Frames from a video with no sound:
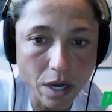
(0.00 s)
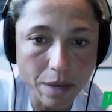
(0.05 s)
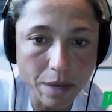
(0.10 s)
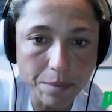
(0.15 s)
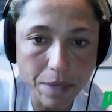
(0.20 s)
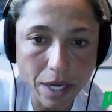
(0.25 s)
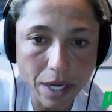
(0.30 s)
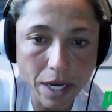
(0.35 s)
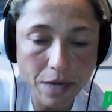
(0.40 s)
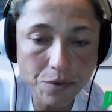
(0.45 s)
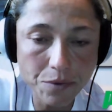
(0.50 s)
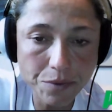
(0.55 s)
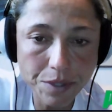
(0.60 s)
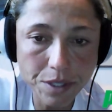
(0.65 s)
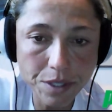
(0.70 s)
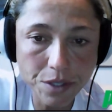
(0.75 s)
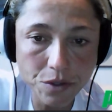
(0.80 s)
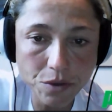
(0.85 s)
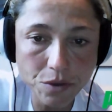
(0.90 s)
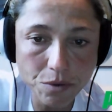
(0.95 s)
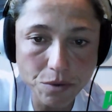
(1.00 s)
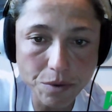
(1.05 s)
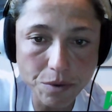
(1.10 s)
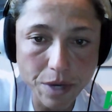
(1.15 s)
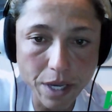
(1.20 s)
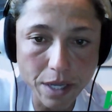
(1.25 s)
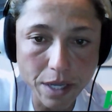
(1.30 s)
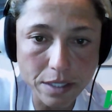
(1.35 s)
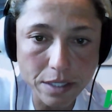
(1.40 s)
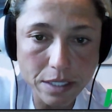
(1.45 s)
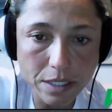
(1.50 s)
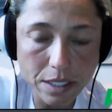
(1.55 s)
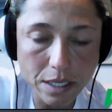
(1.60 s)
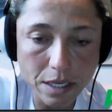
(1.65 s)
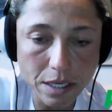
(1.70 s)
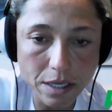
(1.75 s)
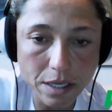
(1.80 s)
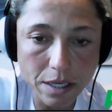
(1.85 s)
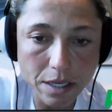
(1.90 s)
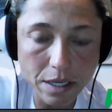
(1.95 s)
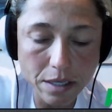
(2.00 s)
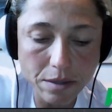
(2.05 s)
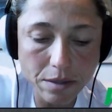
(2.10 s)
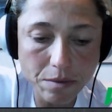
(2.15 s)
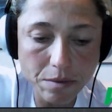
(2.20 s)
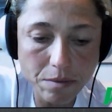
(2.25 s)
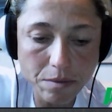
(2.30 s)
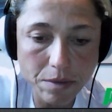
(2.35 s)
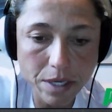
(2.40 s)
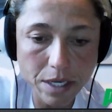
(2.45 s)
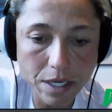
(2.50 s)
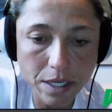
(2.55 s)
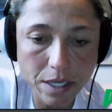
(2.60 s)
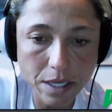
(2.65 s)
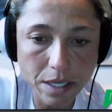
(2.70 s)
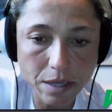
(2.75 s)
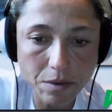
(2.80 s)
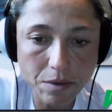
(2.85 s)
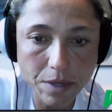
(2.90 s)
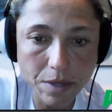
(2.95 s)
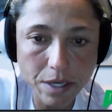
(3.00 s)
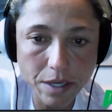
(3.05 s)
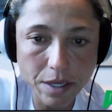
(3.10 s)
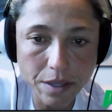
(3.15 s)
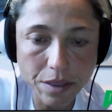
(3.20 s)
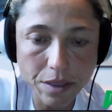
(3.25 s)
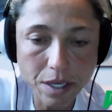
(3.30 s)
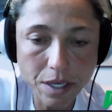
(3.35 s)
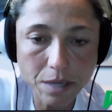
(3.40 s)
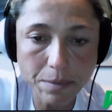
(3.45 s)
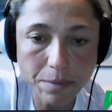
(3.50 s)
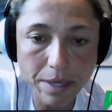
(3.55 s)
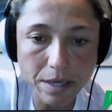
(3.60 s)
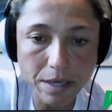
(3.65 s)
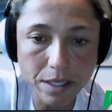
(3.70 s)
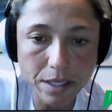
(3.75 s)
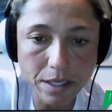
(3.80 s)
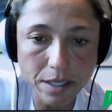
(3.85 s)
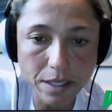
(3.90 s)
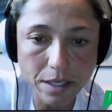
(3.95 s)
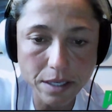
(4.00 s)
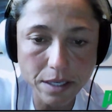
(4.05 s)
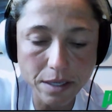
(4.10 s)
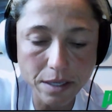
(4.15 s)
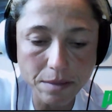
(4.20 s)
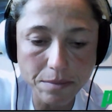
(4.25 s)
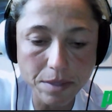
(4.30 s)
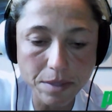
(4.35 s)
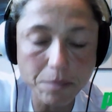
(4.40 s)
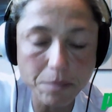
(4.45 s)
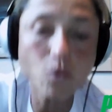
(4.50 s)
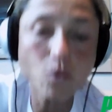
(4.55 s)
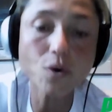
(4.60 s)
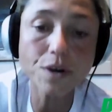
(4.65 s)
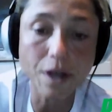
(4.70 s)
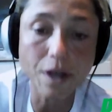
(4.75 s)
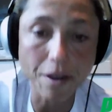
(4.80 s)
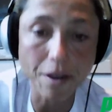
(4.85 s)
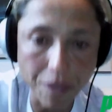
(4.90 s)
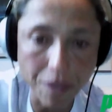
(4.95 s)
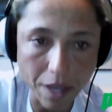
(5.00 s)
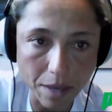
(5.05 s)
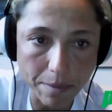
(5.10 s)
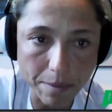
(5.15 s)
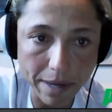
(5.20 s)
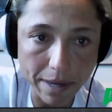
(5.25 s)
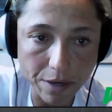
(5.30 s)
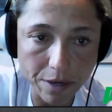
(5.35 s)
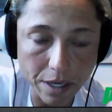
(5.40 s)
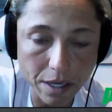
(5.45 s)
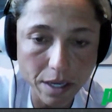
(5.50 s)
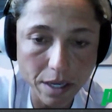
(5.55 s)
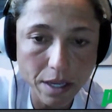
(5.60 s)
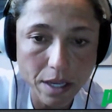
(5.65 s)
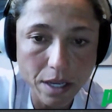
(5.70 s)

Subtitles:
I mean, I really do. And when I think about it, the more I think about it,